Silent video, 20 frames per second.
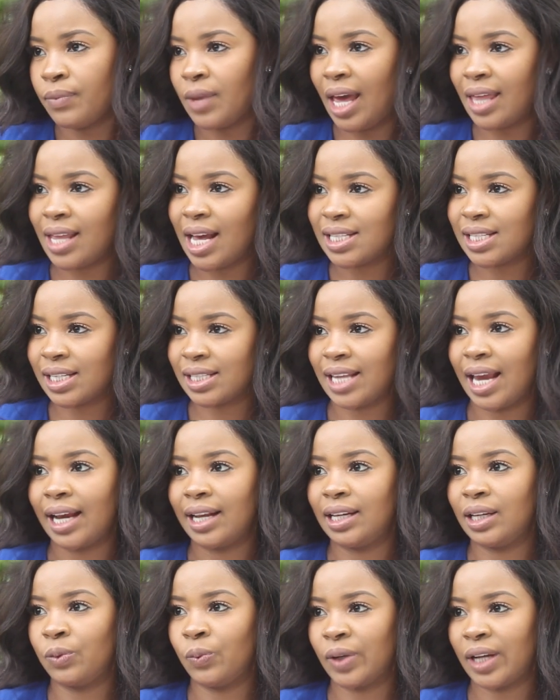And that's
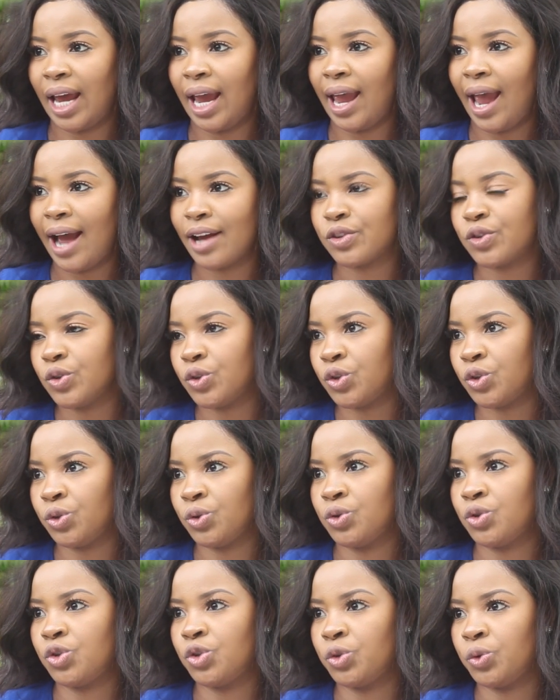exactly what I had to
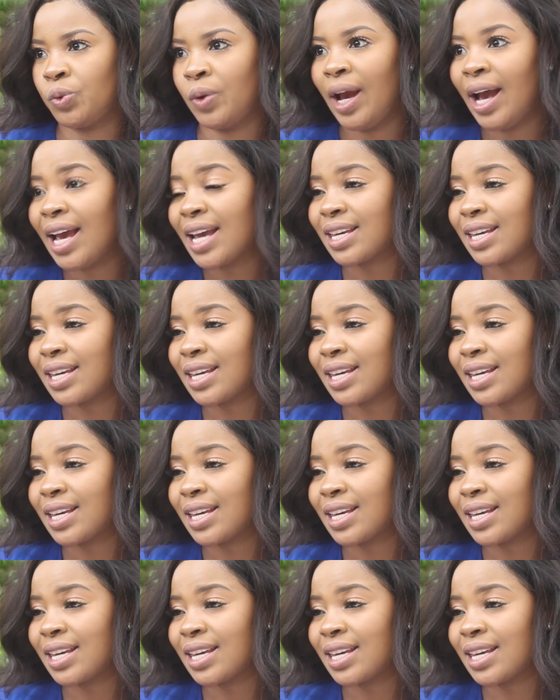do to